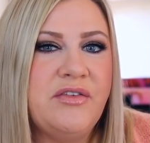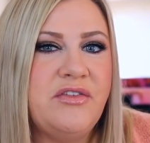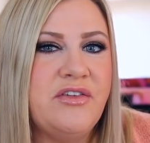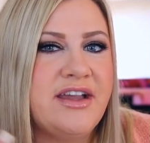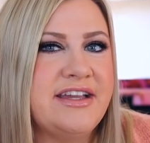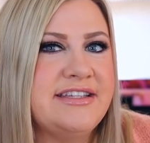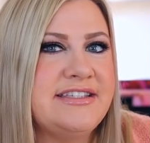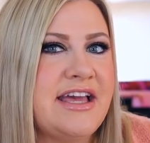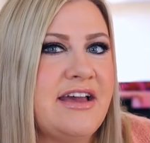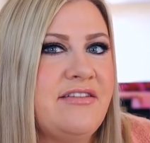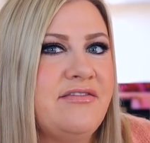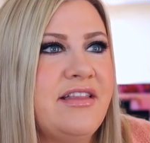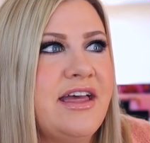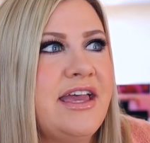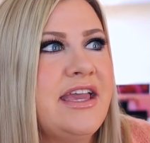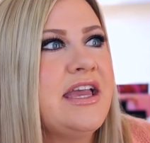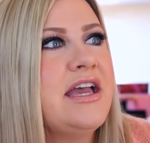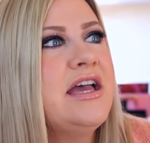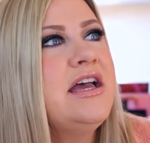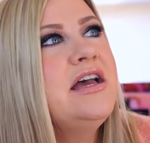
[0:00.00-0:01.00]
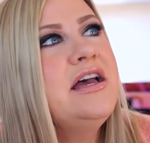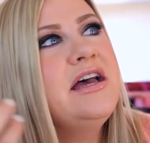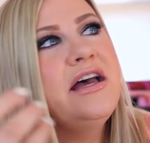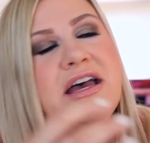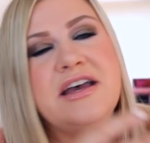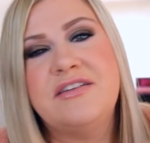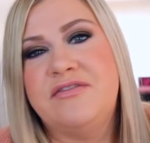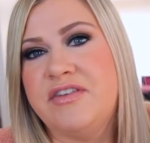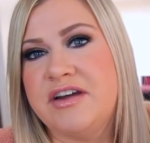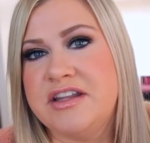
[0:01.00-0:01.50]
If you guys have like
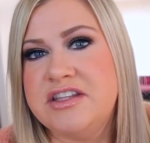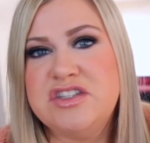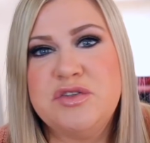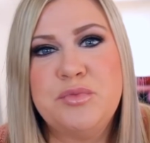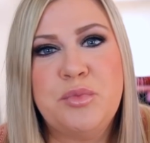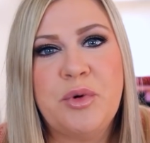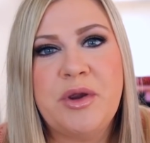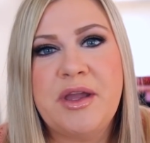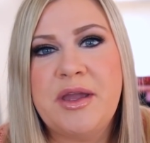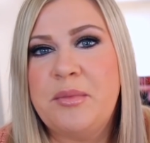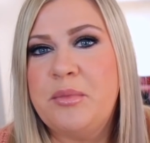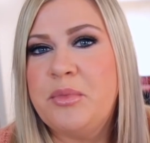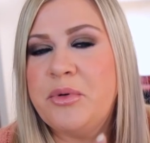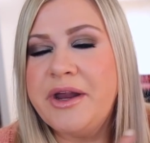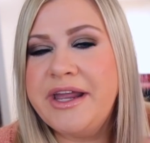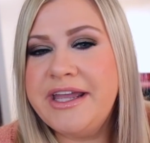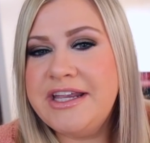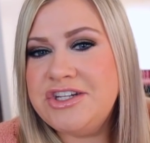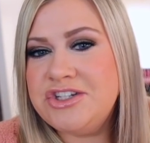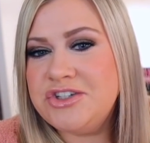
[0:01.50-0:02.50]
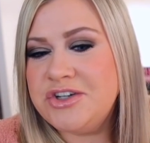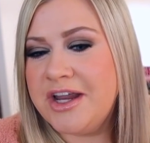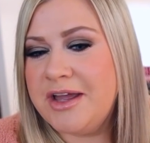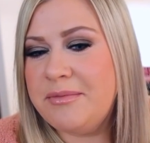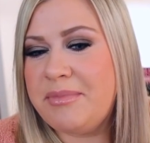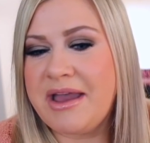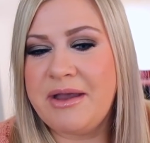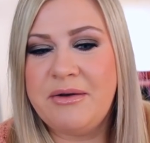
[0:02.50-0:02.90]
a fun spring break trip,